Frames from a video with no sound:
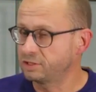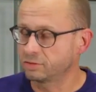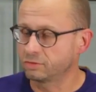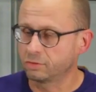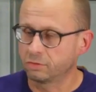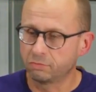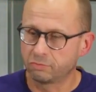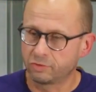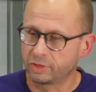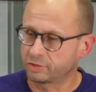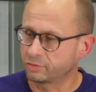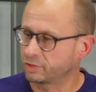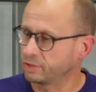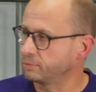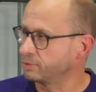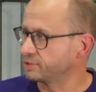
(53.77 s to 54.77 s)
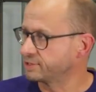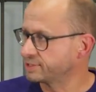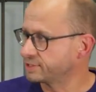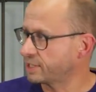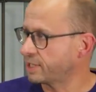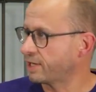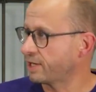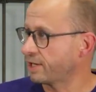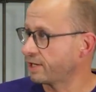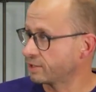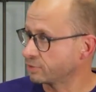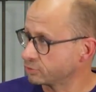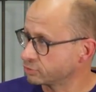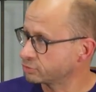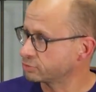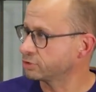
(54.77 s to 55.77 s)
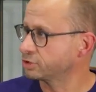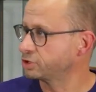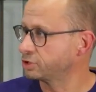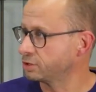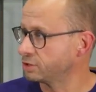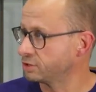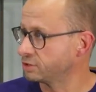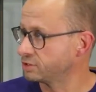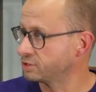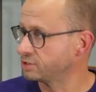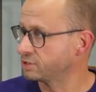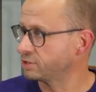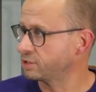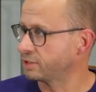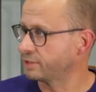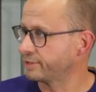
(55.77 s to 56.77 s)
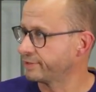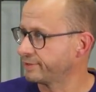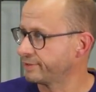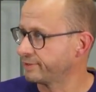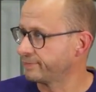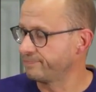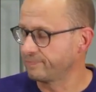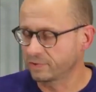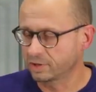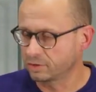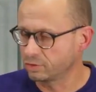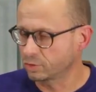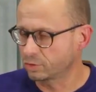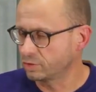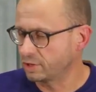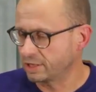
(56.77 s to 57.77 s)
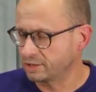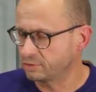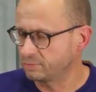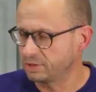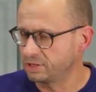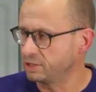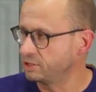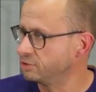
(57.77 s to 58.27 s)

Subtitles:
So we're talking about style, constructions, your code has to be